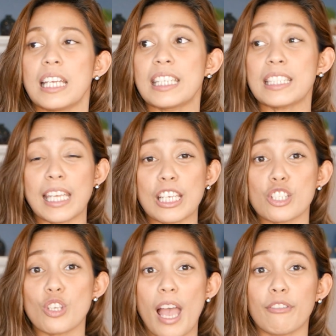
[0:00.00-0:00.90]
In
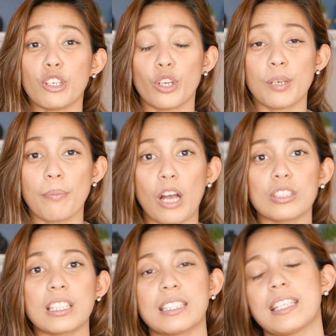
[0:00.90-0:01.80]
case you haven't heard
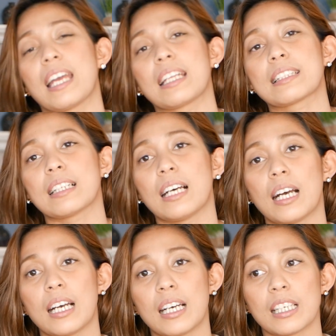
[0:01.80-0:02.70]
about it yet,
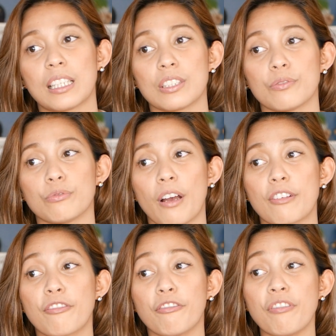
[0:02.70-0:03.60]

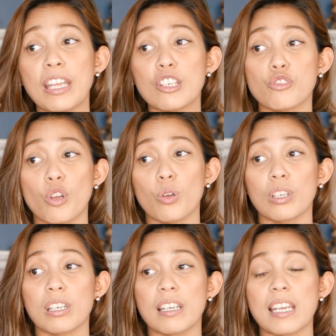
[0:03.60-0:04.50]
a face
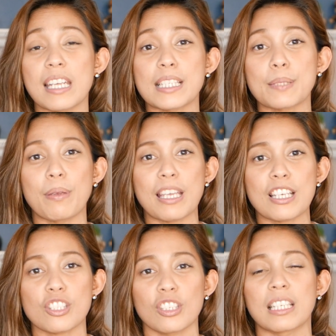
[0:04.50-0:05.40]
roller is
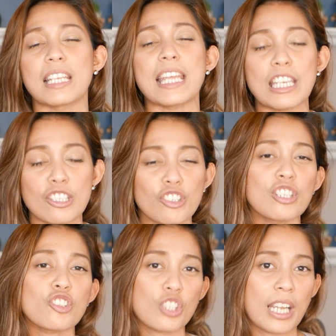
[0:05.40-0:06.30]
based on an
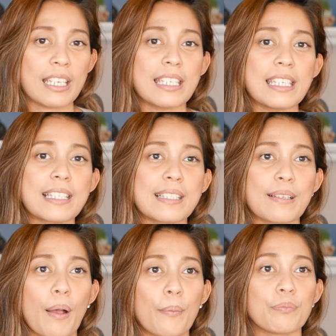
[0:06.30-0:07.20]
ancient Chinese
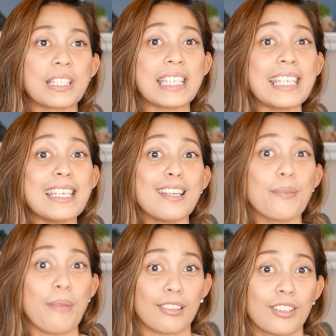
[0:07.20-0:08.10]

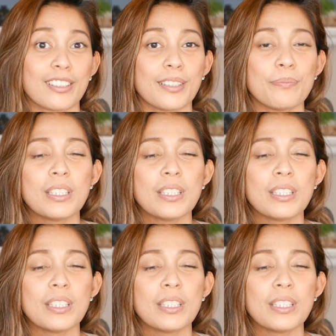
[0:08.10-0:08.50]
healing method.